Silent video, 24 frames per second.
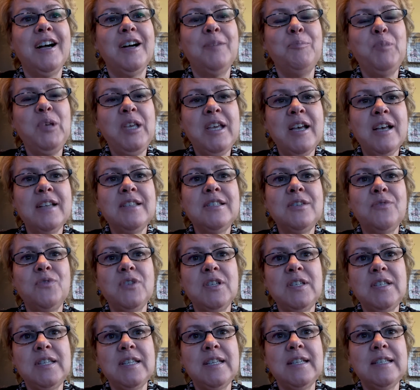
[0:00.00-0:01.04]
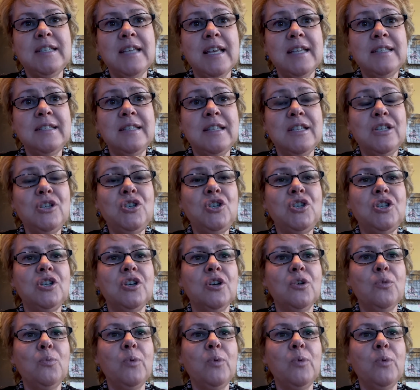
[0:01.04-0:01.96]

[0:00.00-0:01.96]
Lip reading: because of the success this year,